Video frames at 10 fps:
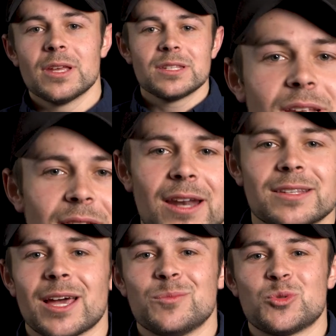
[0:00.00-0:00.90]
See, a lot
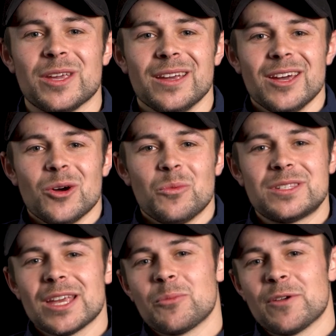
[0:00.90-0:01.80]
of times we
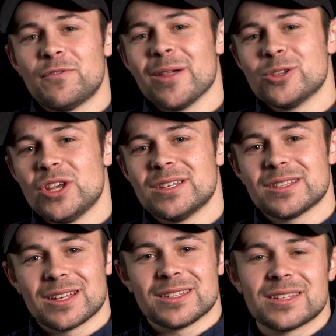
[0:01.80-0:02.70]
say that we follow
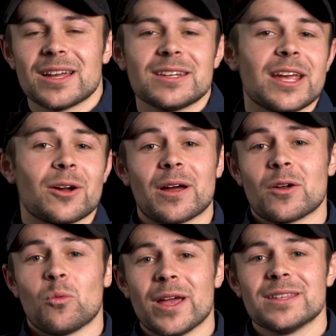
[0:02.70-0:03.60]
Jesus on Sunday or
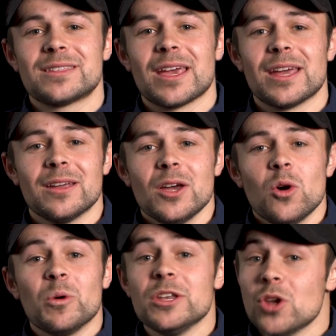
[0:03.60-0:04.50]
on a Wednesday and
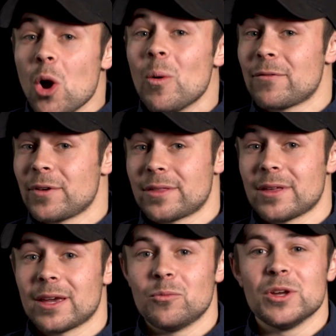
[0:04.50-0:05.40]
we know
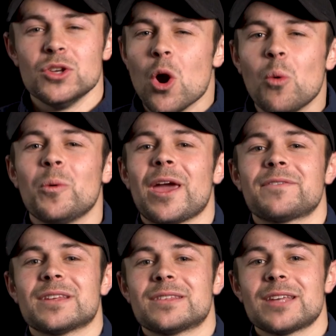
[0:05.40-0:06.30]
everything, we know what we
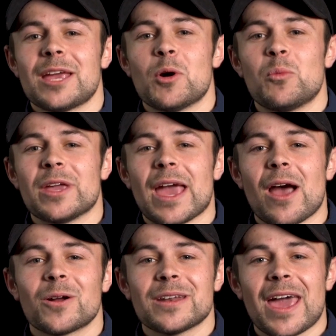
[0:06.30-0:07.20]
have to say, but we
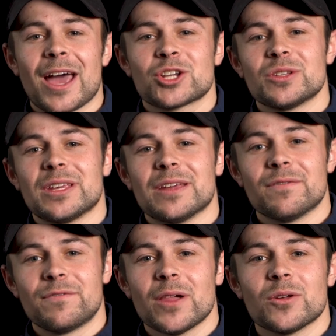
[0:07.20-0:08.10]
aren't actually in
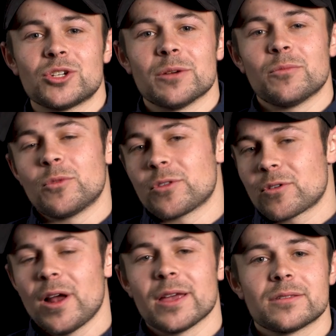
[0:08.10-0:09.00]
fellowship with
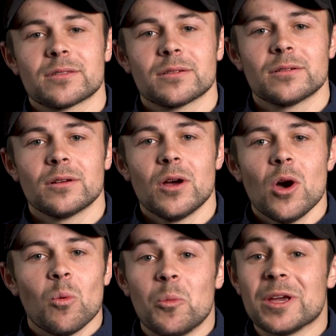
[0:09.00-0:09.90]
Christ.
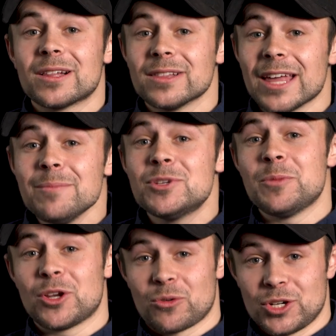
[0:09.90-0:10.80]
While we claim to
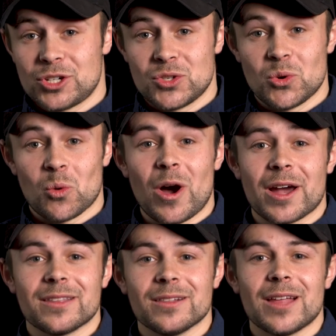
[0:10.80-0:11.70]
be Christians who are
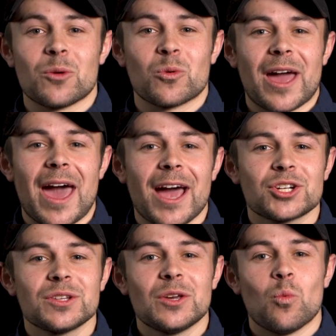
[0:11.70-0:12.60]
walking in the light, we're
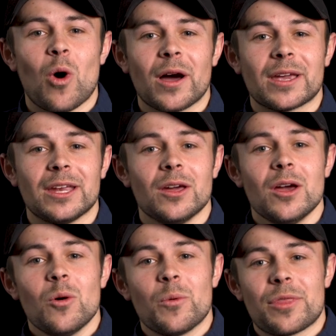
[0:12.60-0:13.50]
actually walking
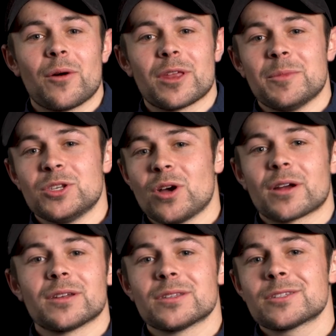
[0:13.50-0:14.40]
without him in
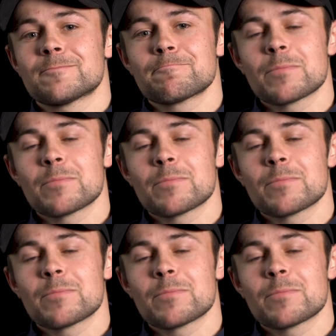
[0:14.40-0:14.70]
darkness.